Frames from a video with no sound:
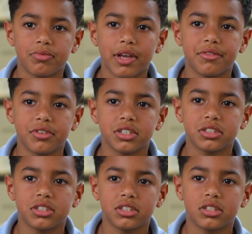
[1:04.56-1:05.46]
favorite,
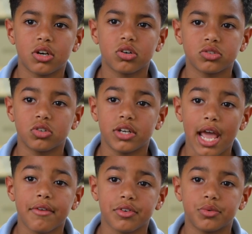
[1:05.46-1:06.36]
she calls on
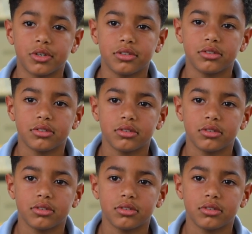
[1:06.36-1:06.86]
everyone.